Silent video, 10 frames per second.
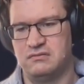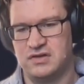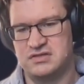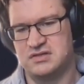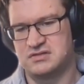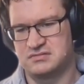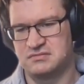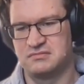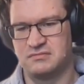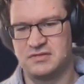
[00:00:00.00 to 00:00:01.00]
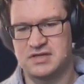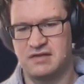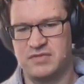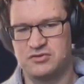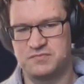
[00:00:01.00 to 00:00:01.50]
which
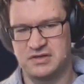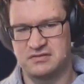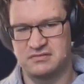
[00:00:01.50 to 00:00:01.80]
can be used.